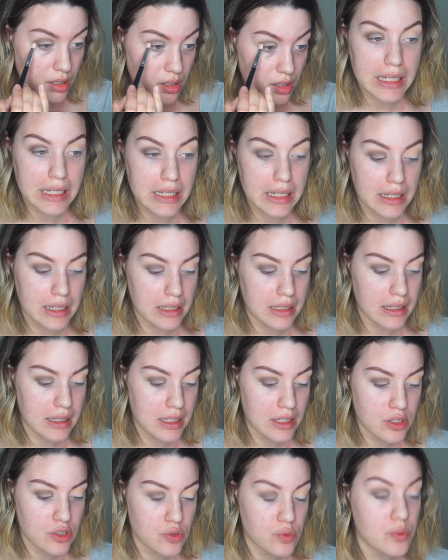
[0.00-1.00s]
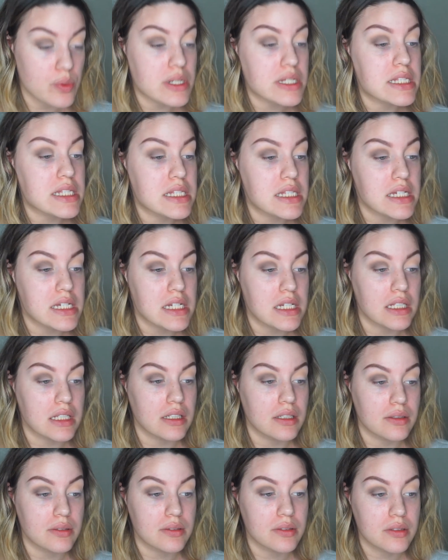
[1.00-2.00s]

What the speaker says: Hey, interesting.